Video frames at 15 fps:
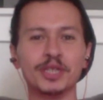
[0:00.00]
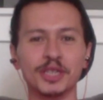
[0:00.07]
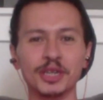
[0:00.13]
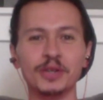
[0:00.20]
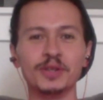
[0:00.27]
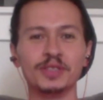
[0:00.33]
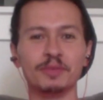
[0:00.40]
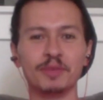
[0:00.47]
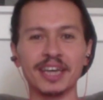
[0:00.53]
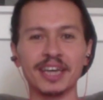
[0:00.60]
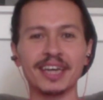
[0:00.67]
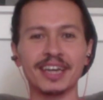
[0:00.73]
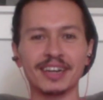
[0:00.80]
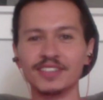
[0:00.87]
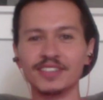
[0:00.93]
to do at the
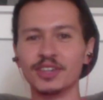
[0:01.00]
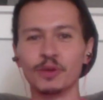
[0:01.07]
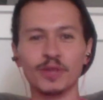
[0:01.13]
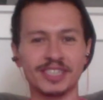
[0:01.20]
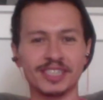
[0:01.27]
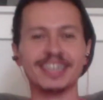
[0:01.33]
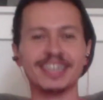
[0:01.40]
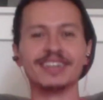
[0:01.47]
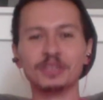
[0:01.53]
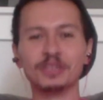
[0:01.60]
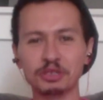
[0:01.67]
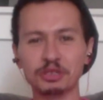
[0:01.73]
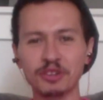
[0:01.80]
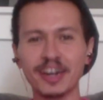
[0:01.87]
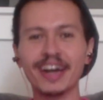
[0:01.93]
beginning. You know, we see it in
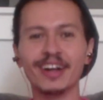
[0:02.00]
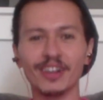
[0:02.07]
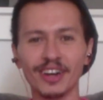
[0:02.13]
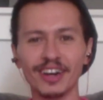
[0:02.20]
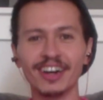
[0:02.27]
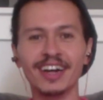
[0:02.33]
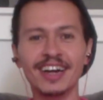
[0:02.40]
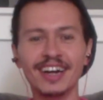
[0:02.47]
the trailer."